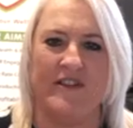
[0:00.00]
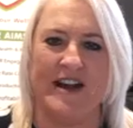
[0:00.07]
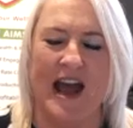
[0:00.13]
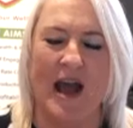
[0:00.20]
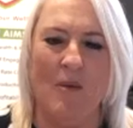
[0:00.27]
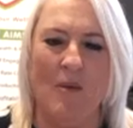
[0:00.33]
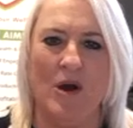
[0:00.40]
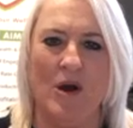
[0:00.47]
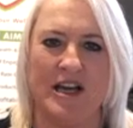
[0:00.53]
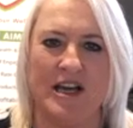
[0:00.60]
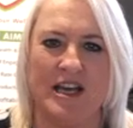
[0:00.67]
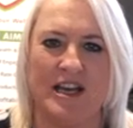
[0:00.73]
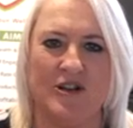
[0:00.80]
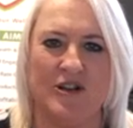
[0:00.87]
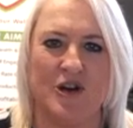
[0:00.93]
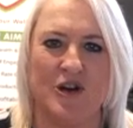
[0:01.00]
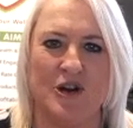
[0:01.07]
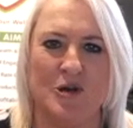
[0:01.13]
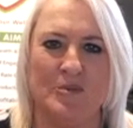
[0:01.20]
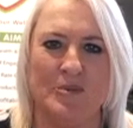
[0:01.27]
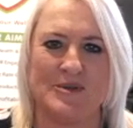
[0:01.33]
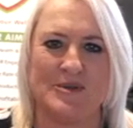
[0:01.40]
of a networking
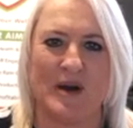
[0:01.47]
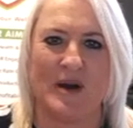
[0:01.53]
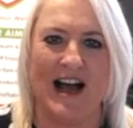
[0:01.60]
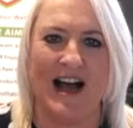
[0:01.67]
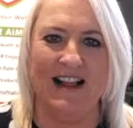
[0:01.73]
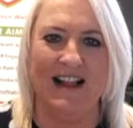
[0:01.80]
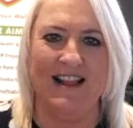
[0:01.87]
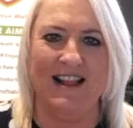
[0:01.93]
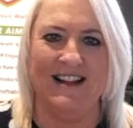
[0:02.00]
group as well.